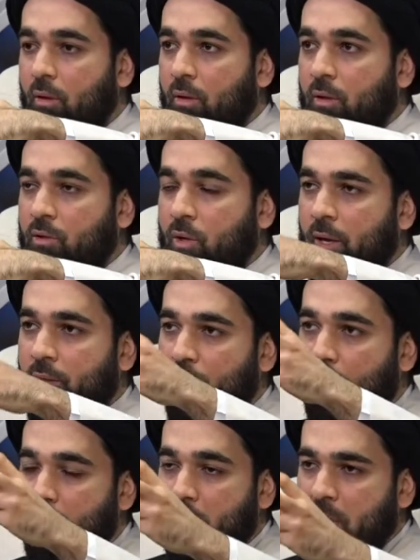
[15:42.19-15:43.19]
So I
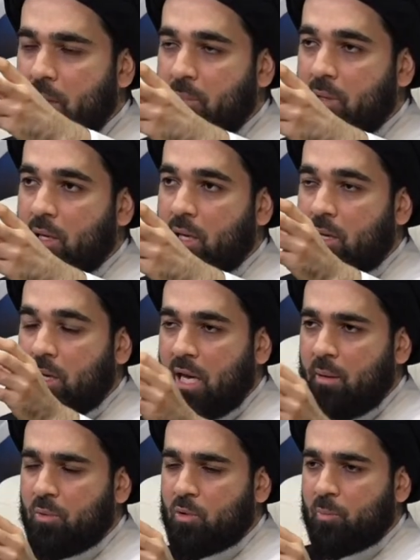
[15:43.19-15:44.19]
thought maybe he
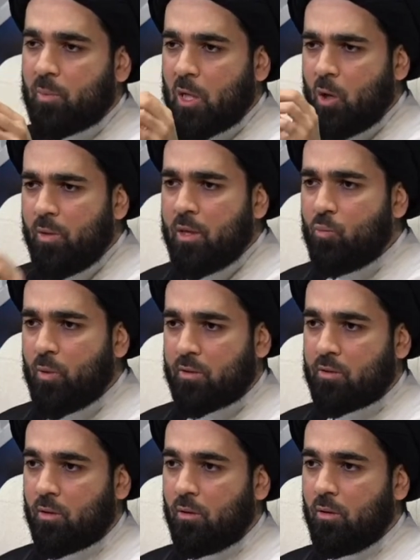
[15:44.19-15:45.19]
came to blow the
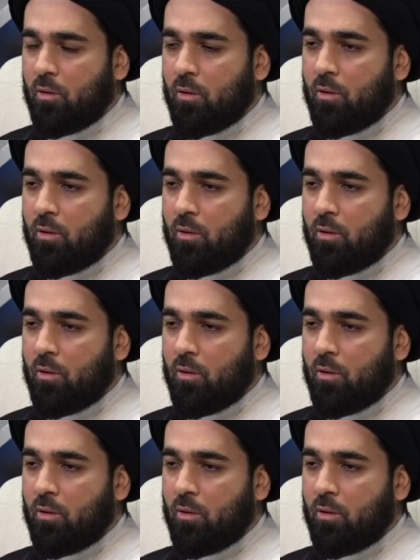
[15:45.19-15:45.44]
whistle